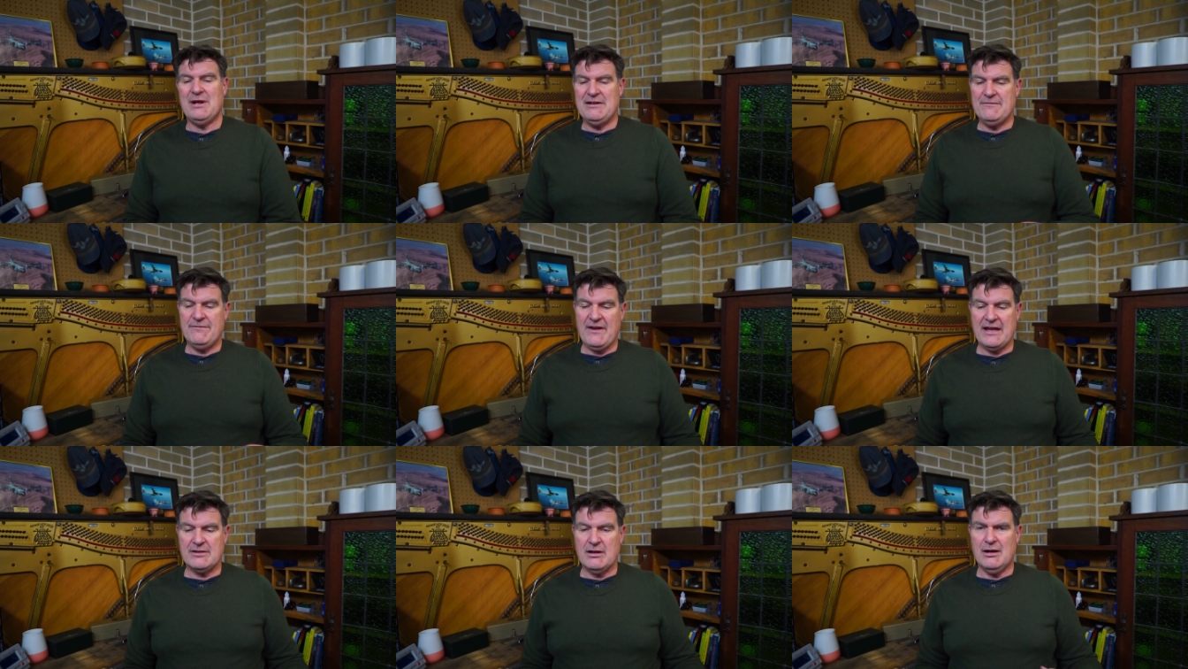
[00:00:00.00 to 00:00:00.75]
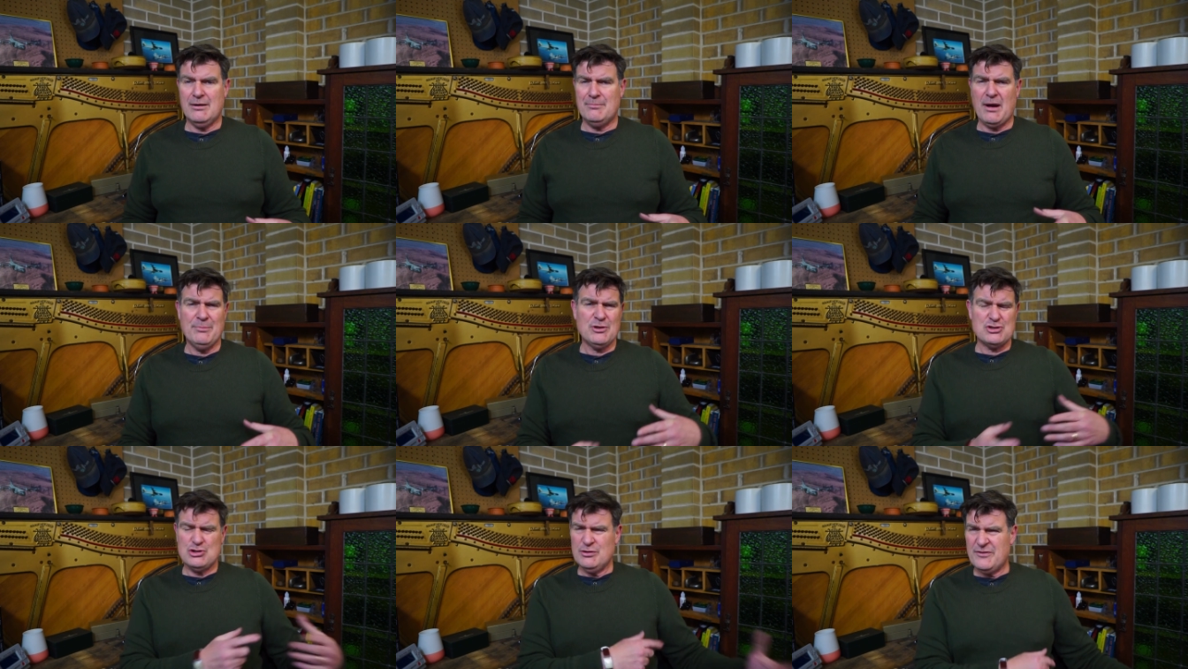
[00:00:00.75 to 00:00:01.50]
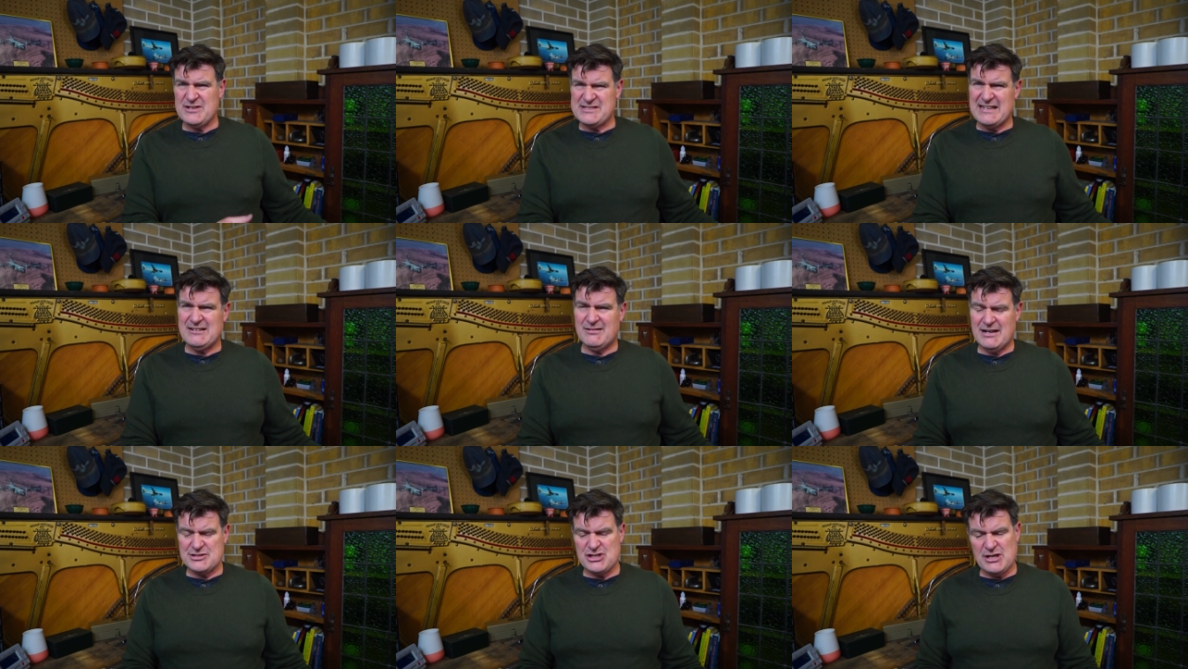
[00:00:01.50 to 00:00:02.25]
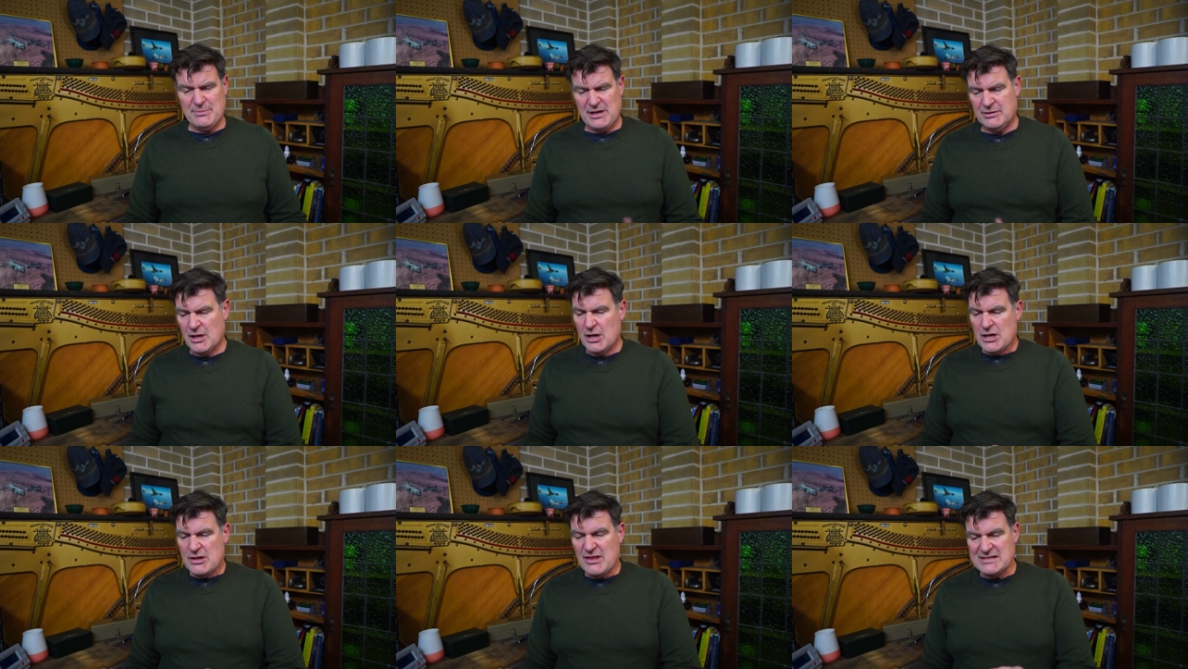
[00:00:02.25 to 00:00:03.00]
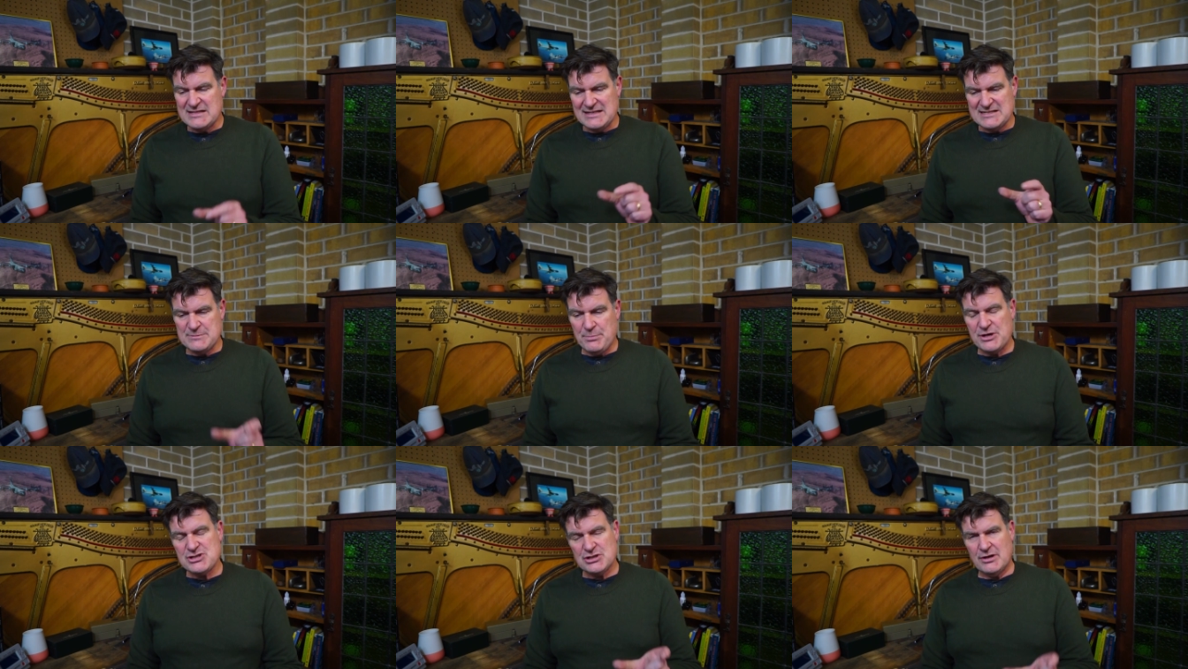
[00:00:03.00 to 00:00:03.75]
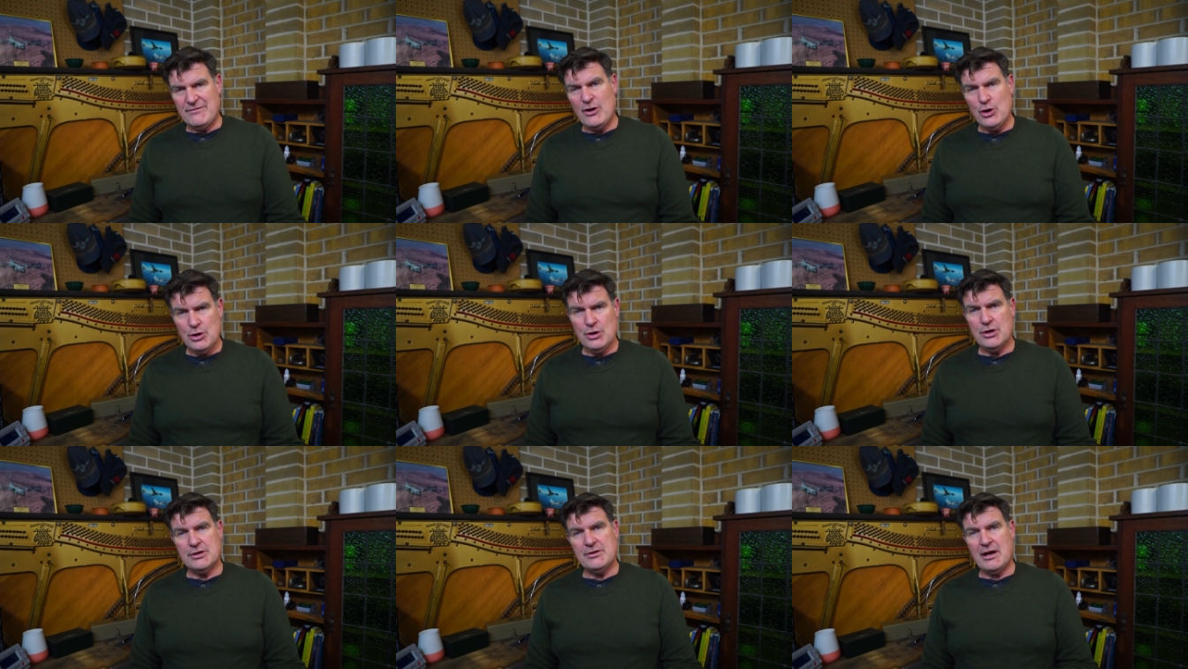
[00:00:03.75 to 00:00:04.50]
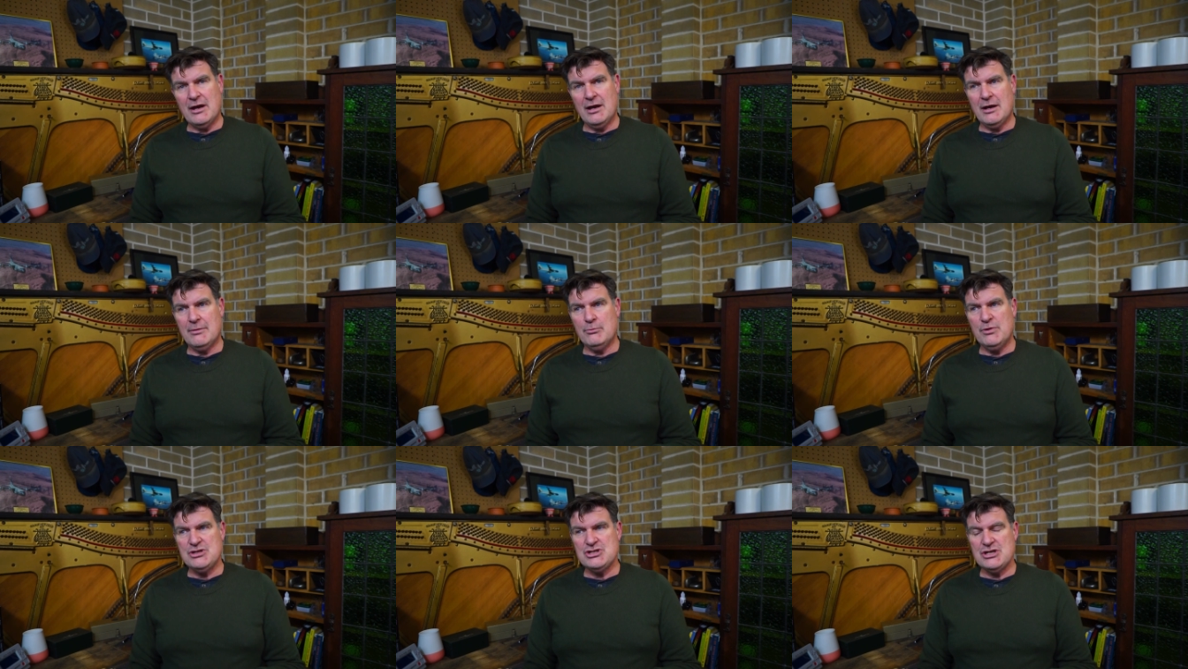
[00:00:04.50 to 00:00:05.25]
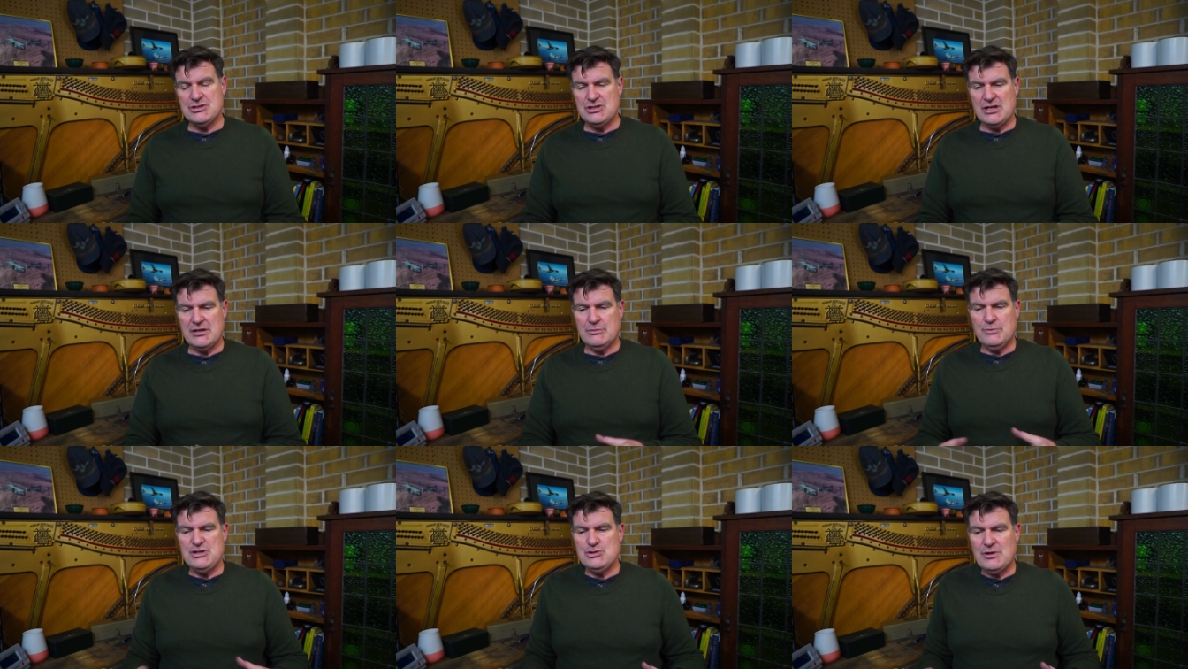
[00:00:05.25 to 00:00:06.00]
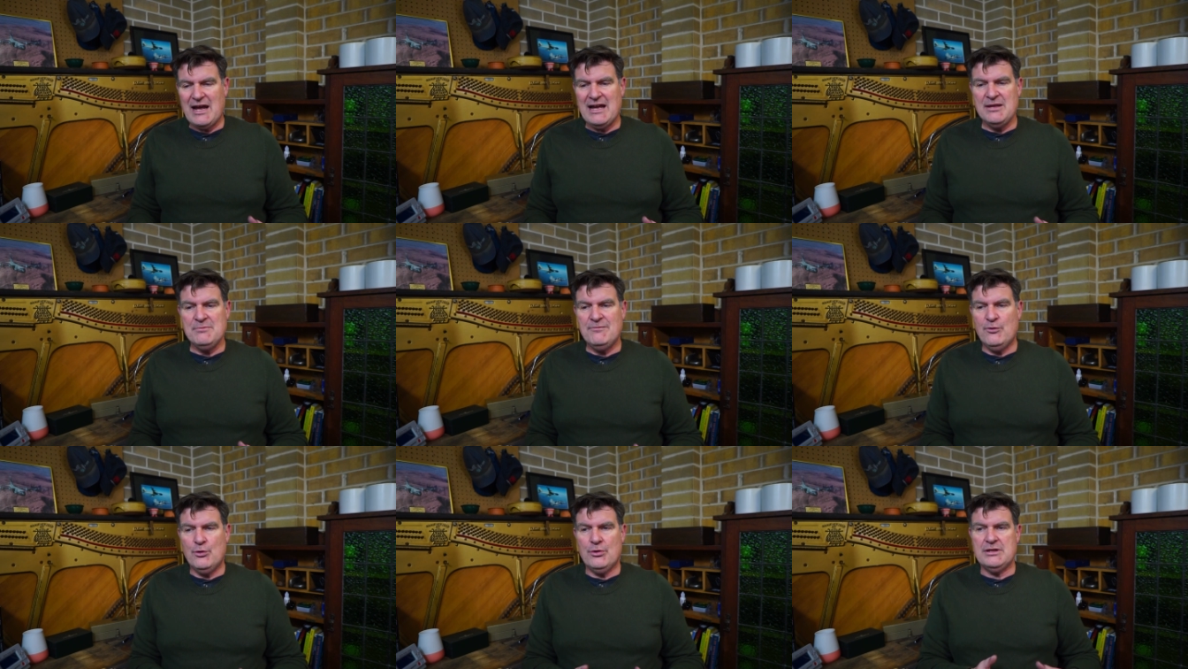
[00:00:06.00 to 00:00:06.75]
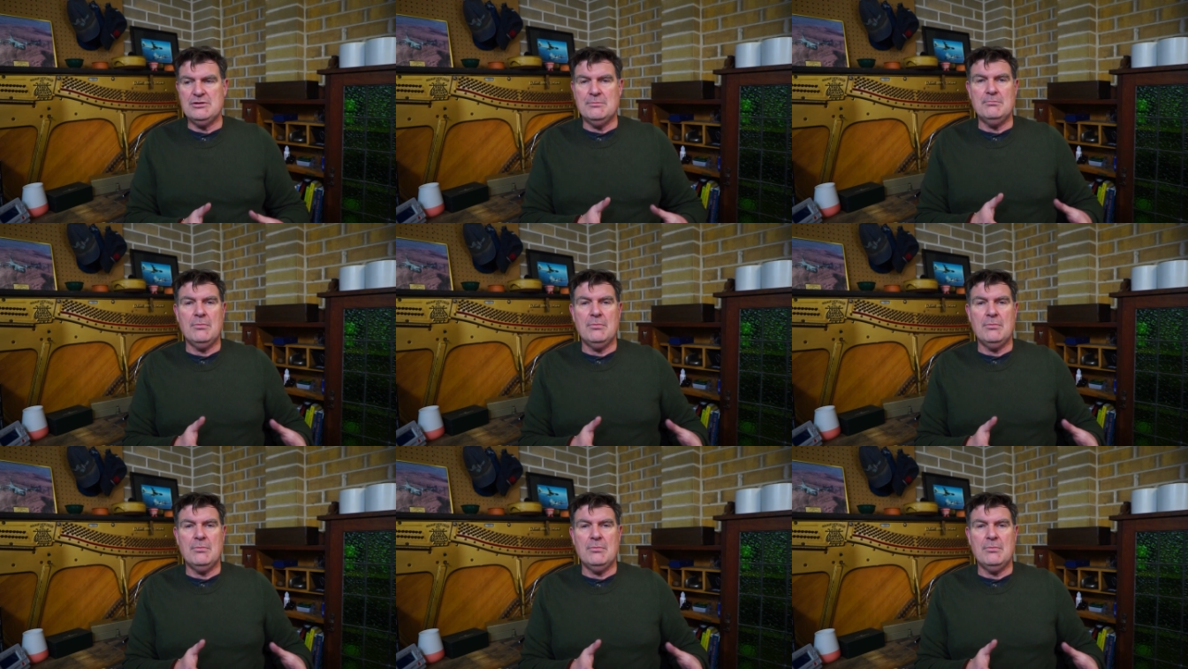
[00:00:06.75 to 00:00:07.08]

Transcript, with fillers: And in fact, um, I'm not sure if I said it last year, but uh, there's an expression I've heard, uh, which is you know that we should aim for a